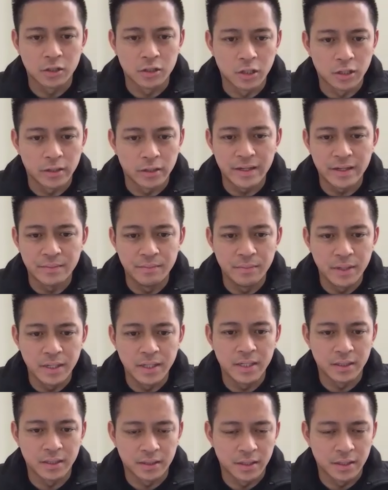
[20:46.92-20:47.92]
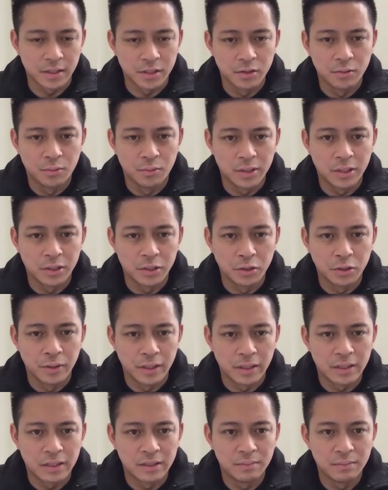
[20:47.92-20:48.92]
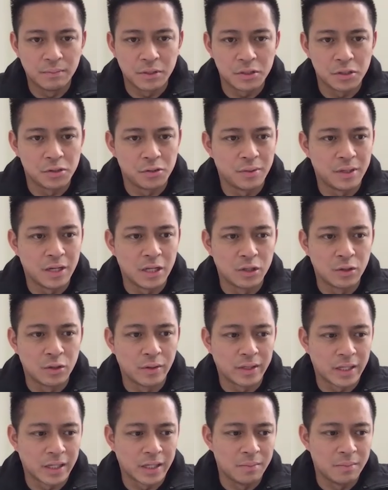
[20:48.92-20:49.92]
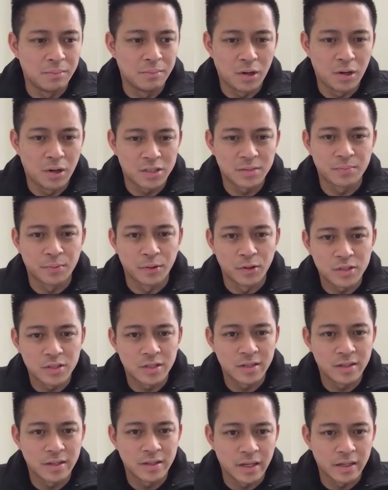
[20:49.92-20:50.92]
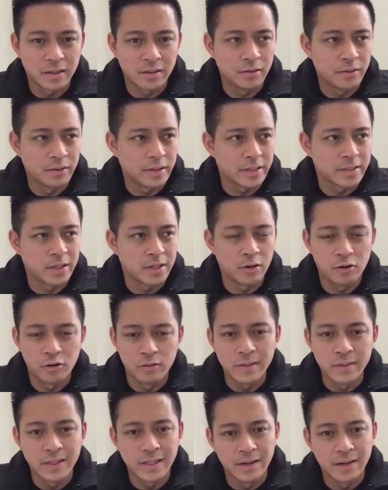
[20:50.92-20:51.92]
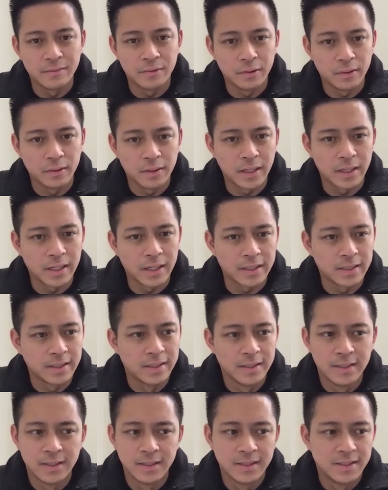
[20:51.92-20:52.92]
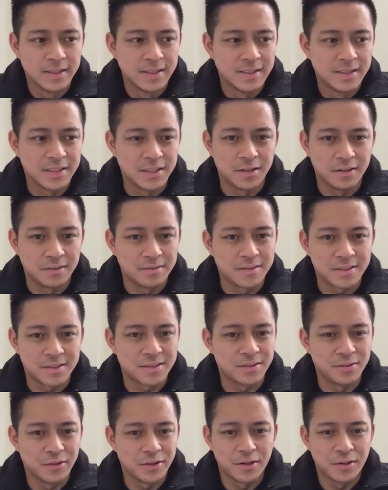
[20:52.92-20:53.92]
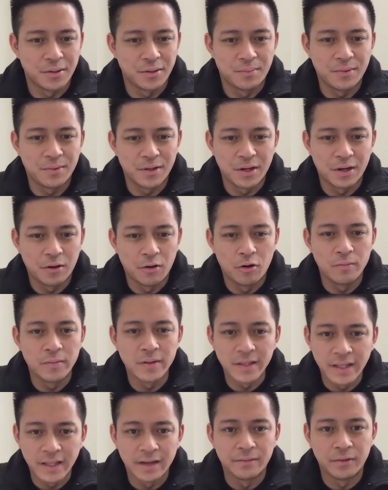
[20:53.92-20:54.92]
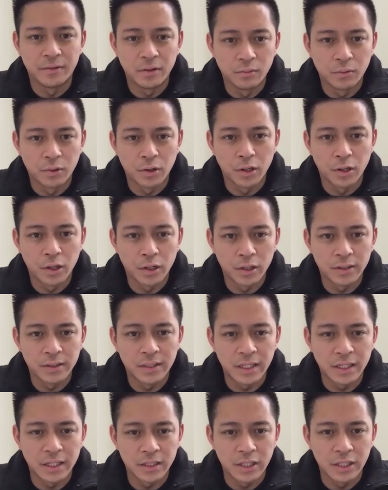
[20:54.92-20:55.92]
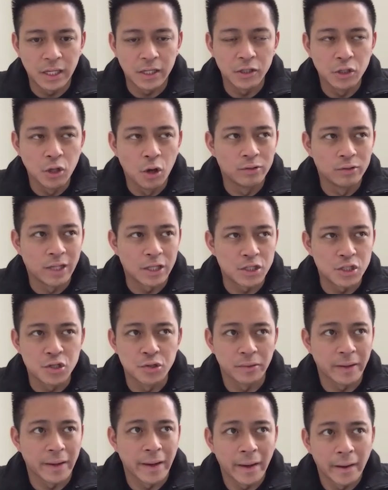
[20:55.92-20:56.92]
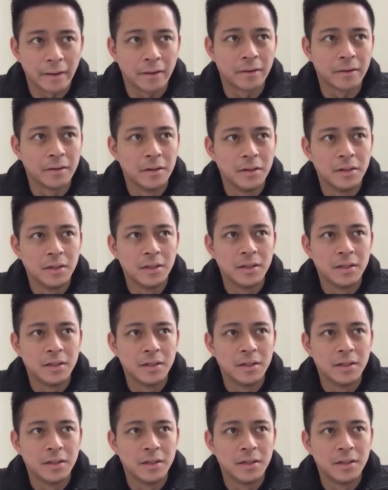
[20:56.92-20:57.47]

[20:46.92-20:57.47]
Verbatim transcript: occur immediately, you want to do it, but you don't want to do it like a boss person. Like do it as a homie level. Like you know, just do it in a in a homie level where they they know that you care,